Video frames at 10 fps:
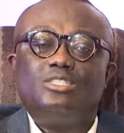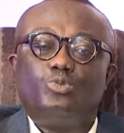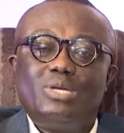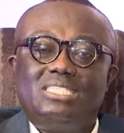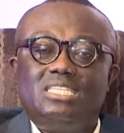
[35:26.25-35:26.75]

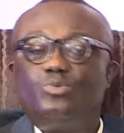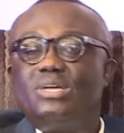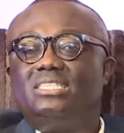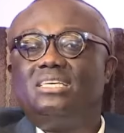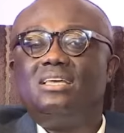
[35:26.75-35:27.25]

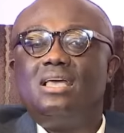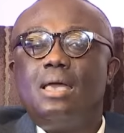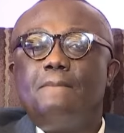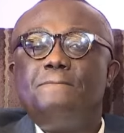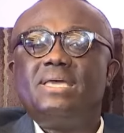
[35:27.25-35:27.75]
2020,
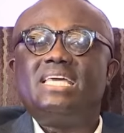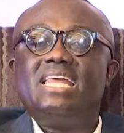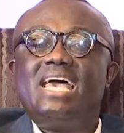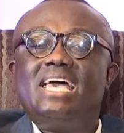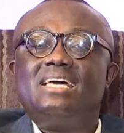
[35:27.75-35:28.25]
making
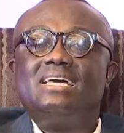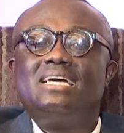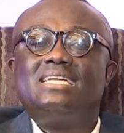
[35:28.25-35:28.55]
her